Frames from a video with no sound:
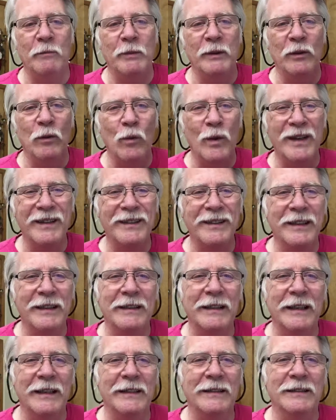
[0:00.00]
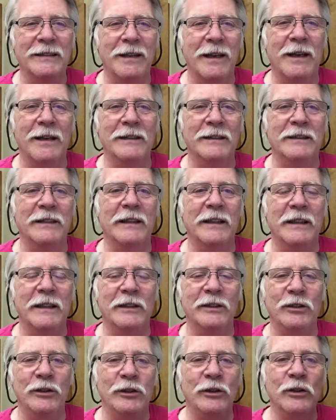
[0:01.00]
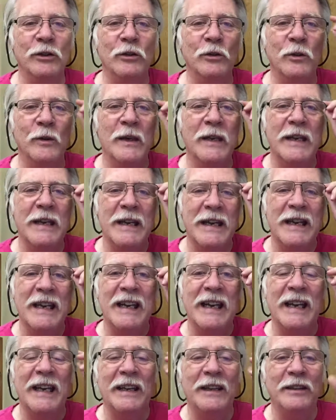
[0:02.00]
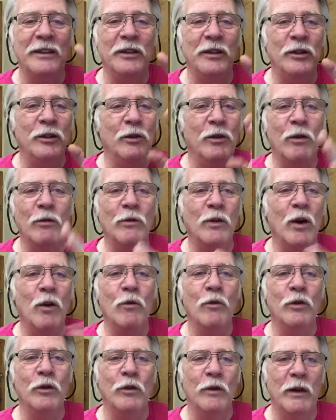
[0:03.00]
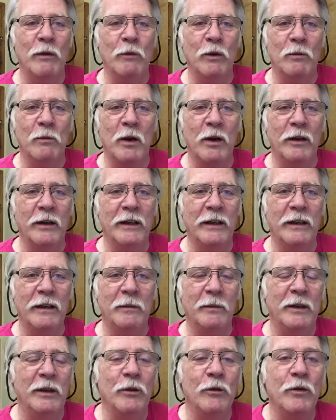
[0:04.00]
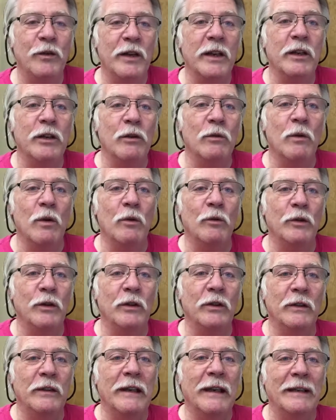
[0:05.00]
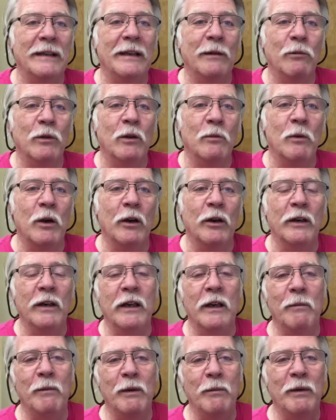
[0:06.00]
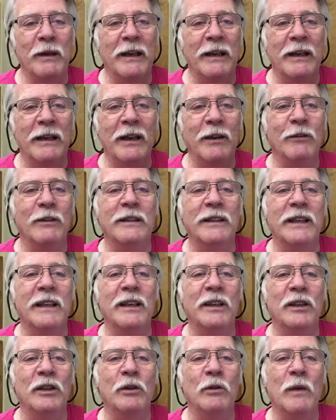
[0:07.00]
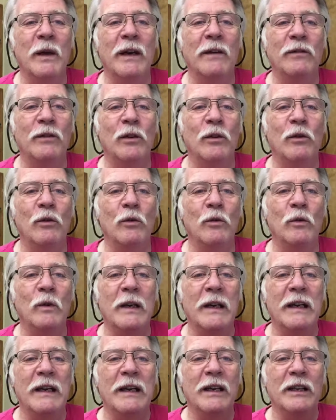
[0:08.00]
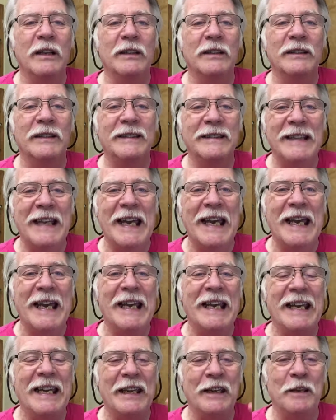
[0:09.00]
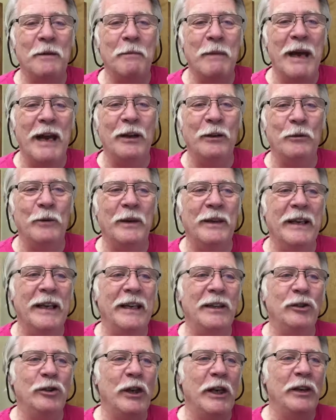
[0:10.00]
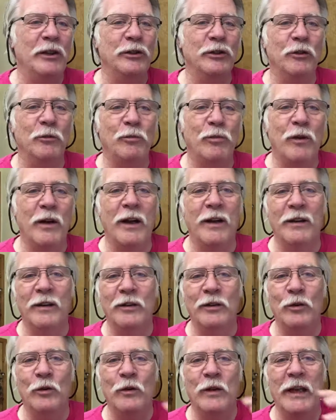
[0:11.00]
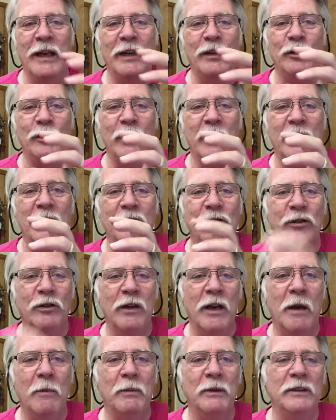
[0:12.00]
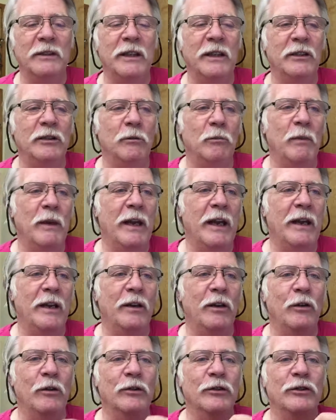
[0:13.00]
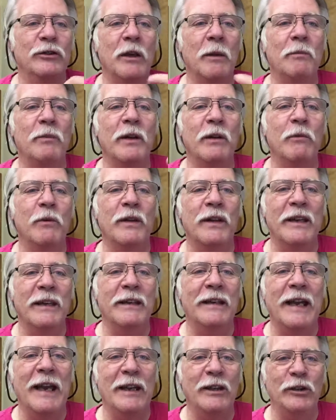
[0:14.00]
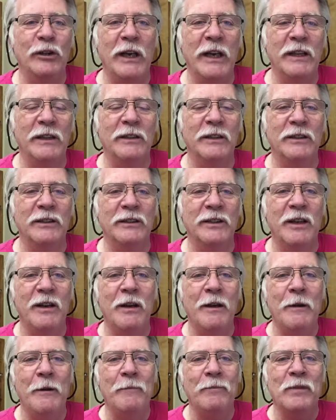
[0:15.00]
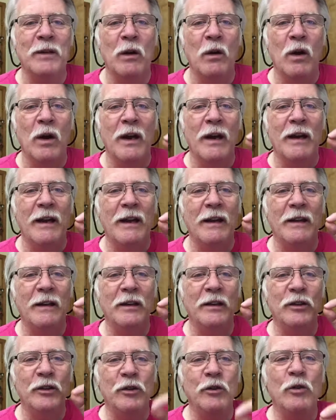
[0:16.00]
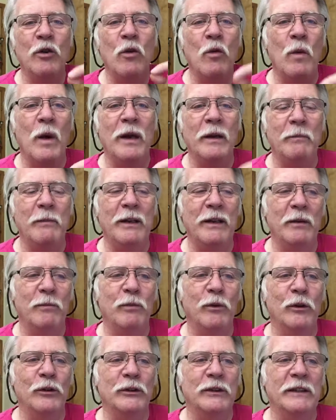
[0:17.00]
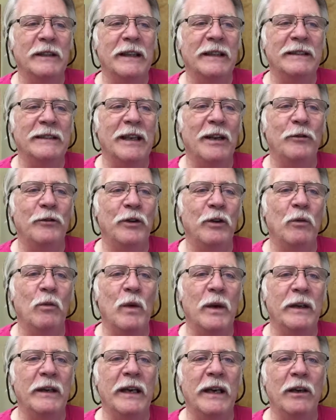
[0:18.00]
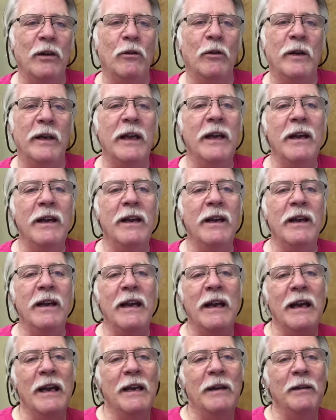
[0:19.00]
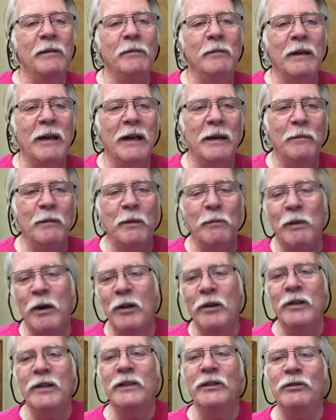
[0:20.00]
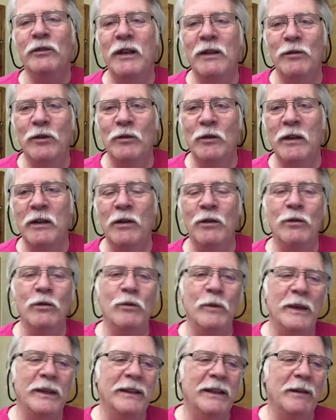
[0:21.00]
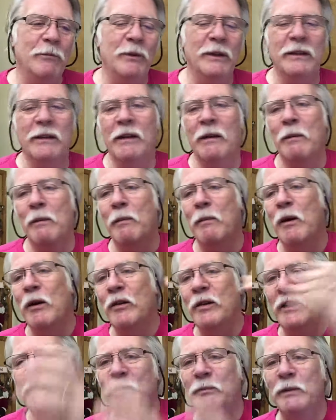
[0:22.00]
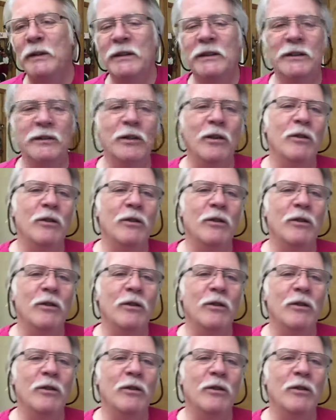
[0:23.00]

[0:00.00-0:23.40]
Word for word: But the one thing that is constant is you and you don't own your network marketing company. You think you own that network marketing company, but I guarantee you, you have no say in the matter when they change their product or they change their compensation plan or something within that changes you don't want to be the person that's out there one day going, "Hey, I'm, I'm a part of this travel. Oh, wait, that went down. I'm a part of this business.